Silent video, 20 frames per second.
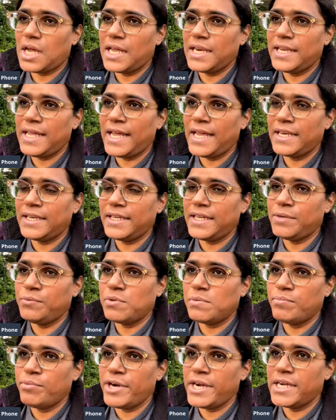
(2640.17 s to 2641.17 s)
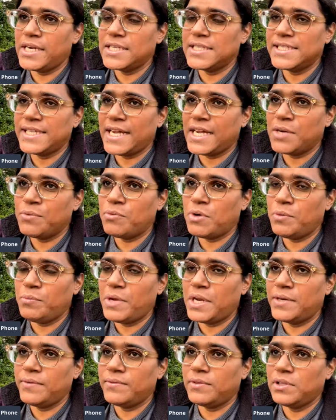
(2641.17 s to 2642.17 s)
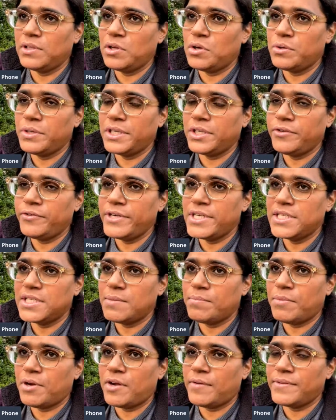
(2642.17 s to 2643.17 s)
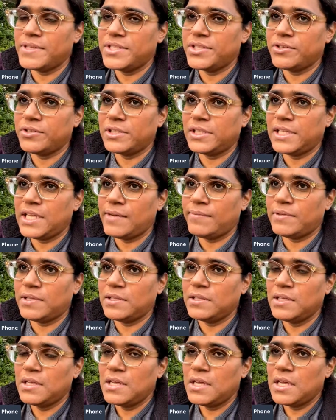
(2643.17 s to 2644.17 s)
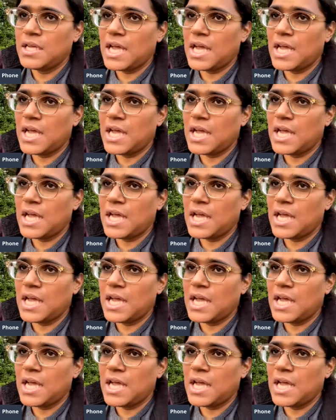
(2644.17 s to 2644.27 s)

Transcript: and then it will bring in a second one when load increase above a certain level.